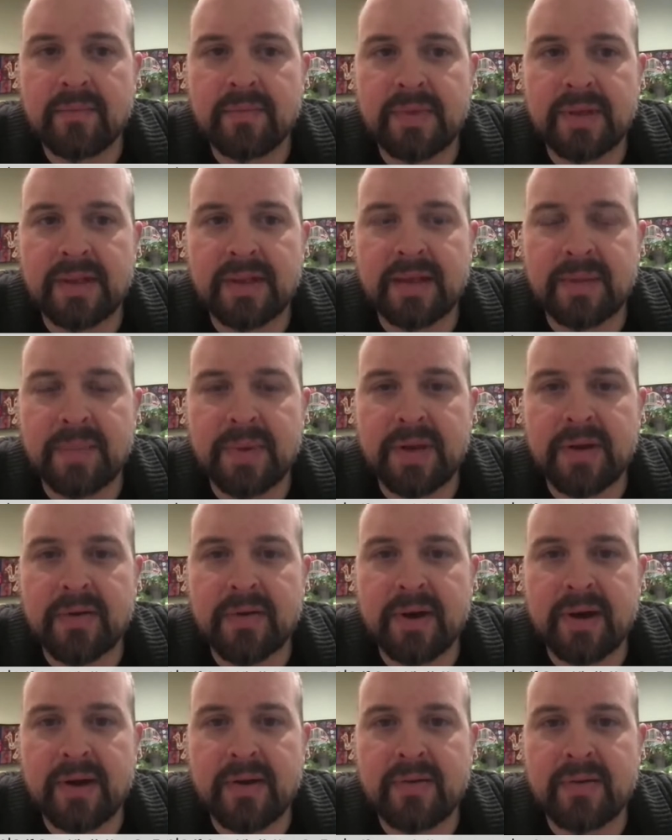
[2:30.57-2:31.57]
they like being
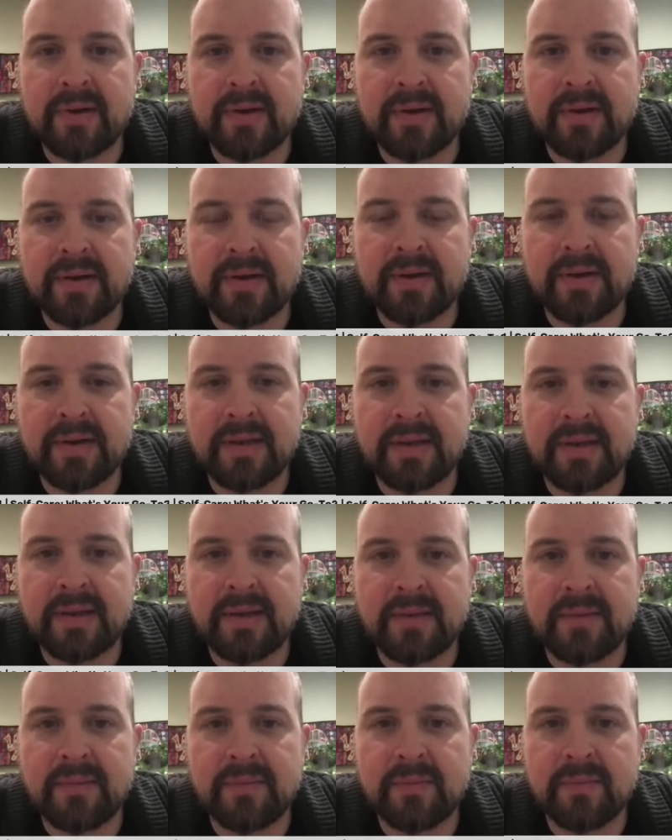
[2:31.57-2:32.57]
around, and
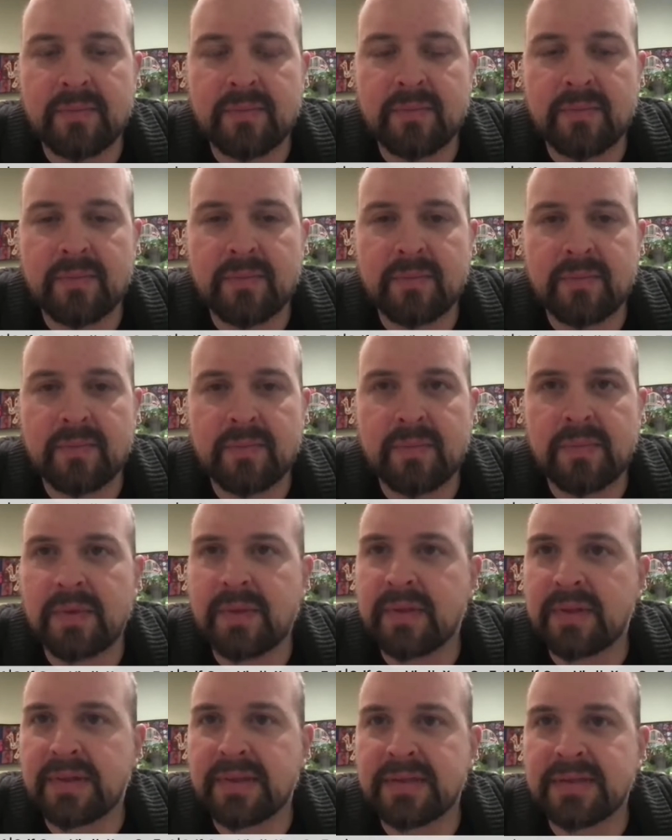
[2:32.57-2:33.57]
I
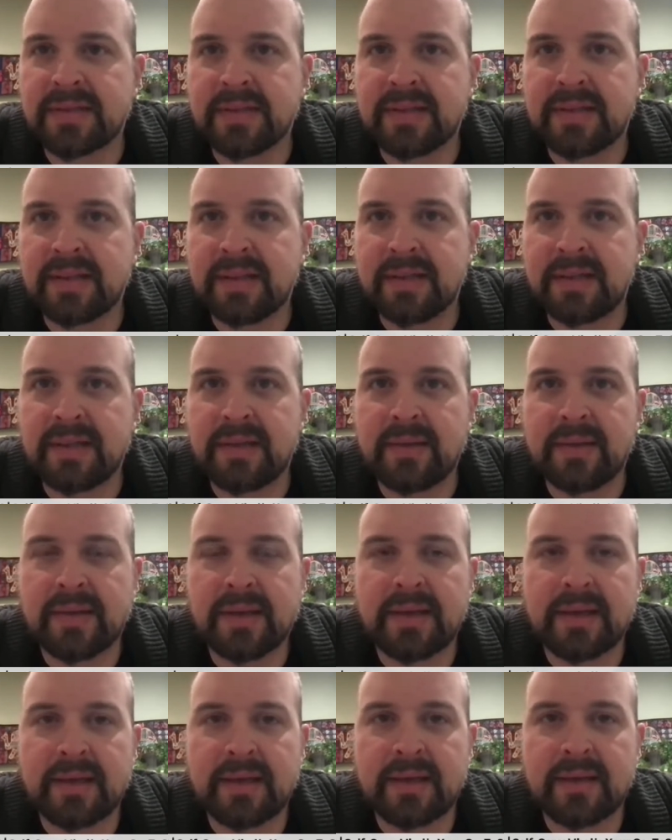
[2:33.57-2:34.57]
think they said that he
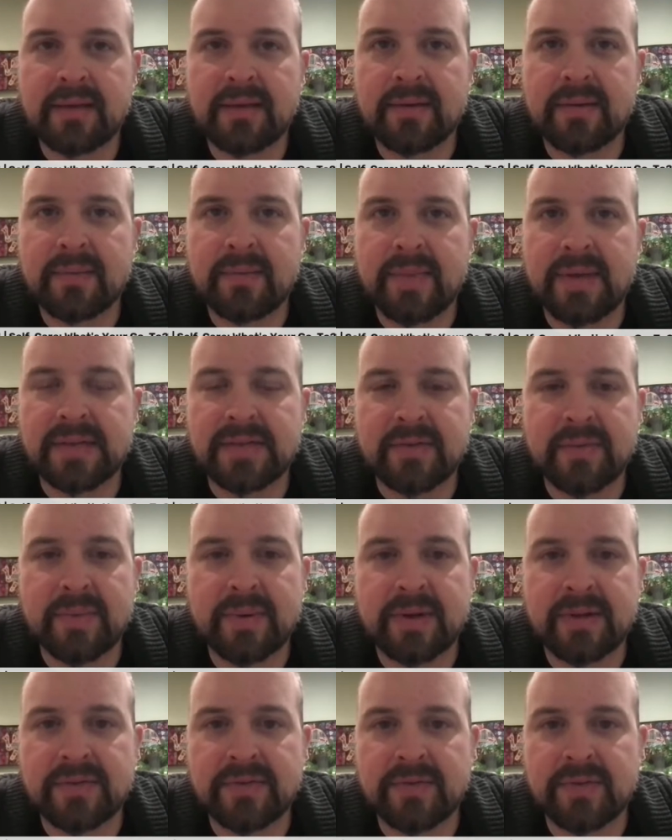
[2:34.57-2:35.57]
like makes
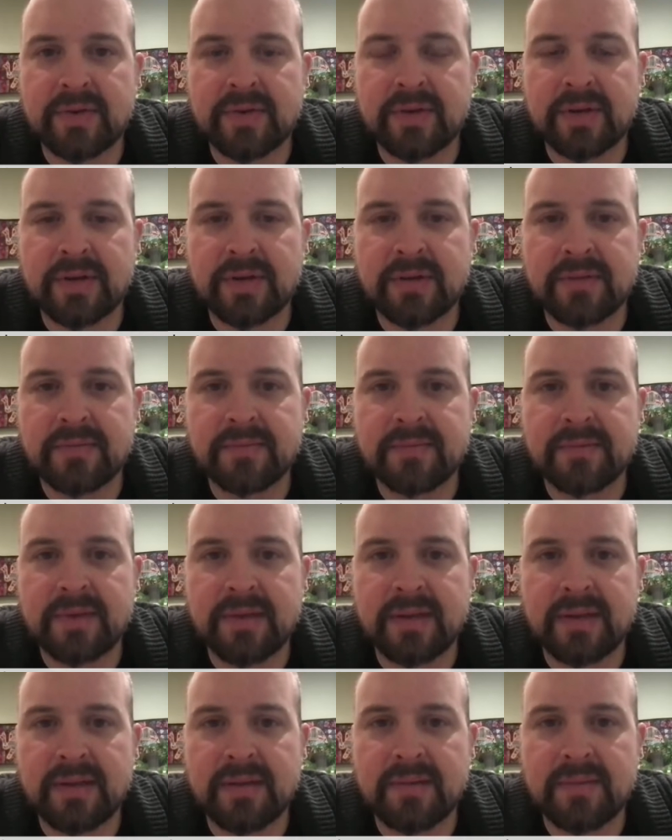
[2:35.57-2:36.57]
everybody else feel good
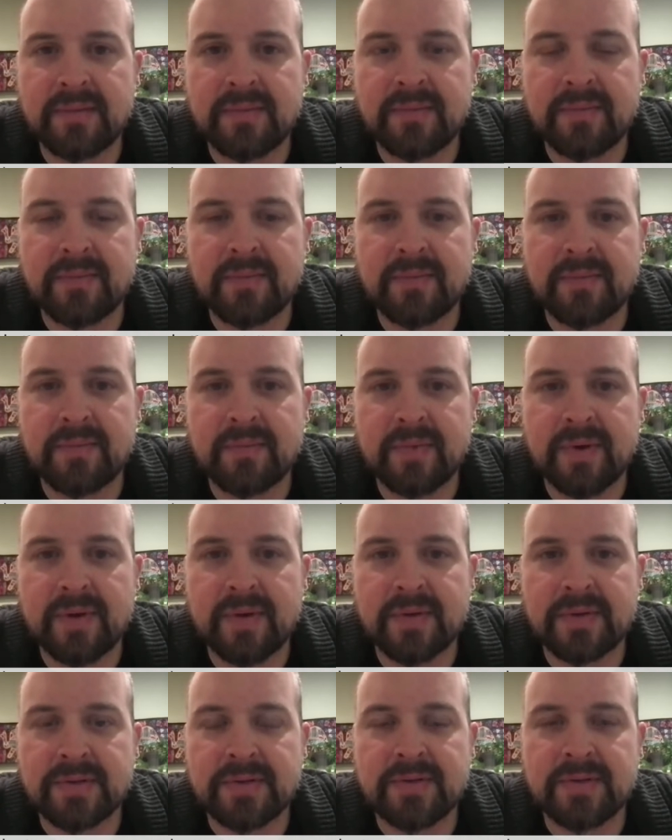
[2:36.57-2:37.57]
and
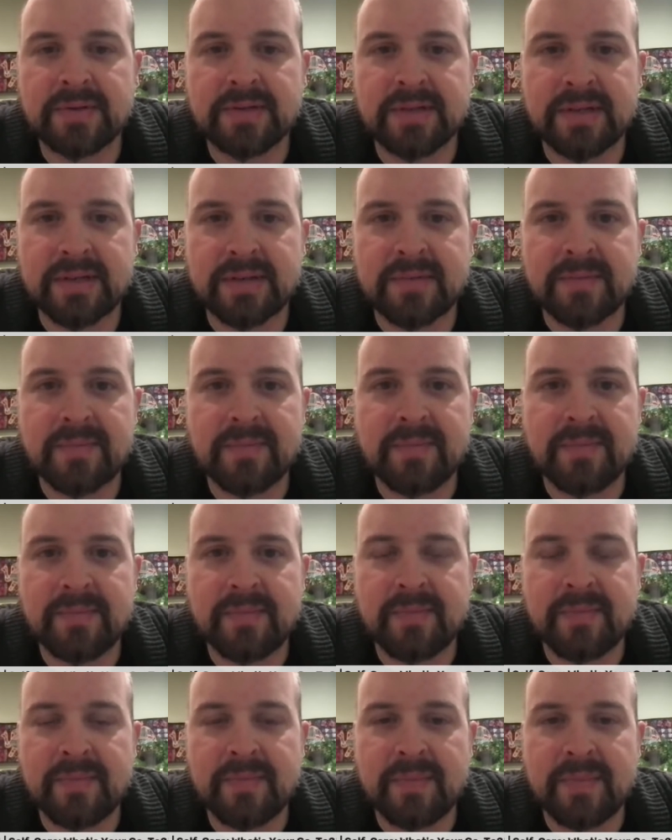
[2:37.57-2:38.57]
always tries to
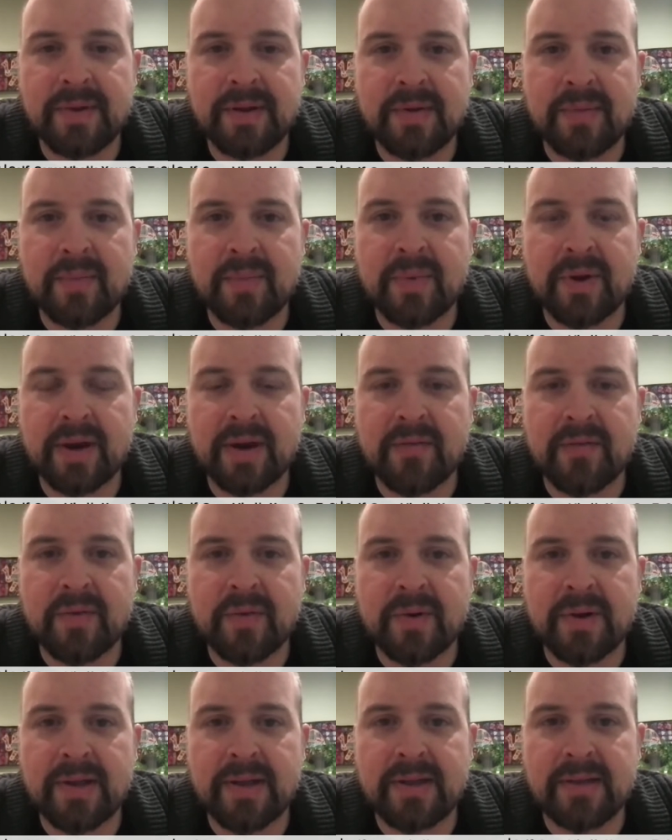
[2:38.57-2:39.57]
bring
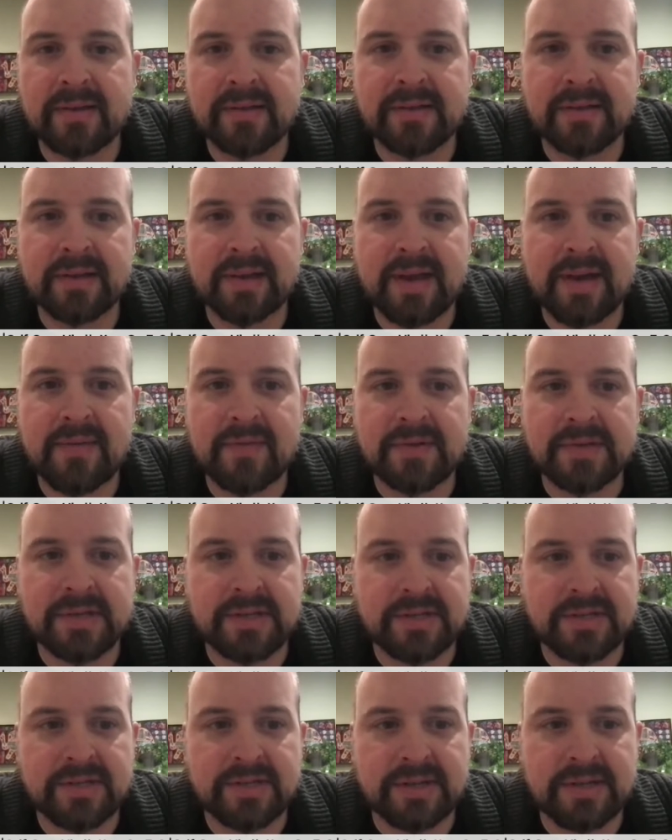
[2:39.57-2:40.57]
everyone into the
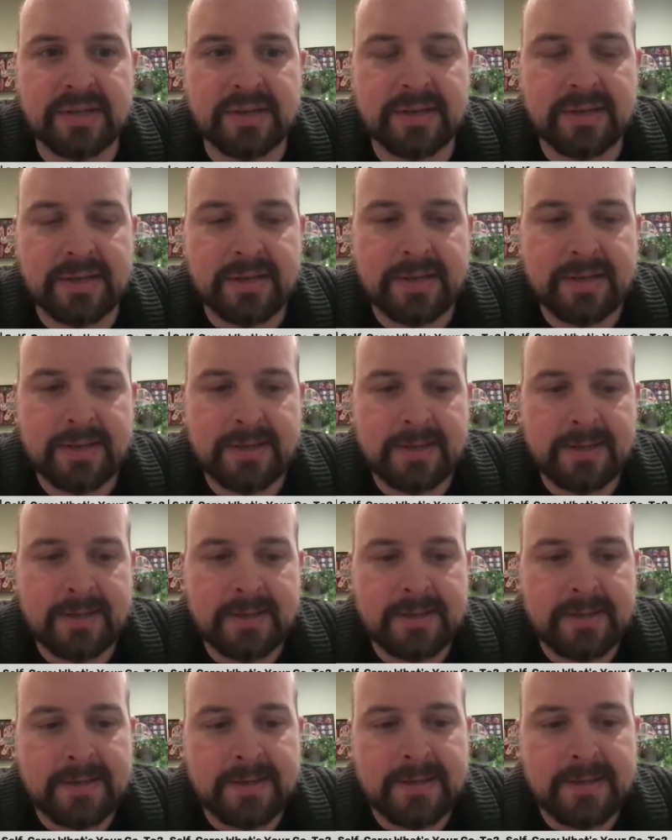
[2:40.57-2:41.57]
conversation.
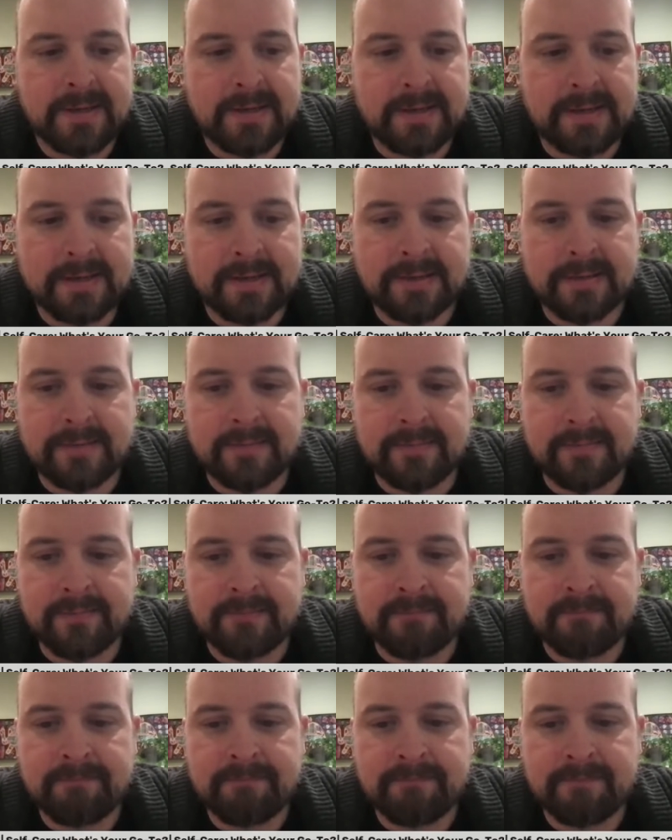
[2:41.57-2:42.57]
And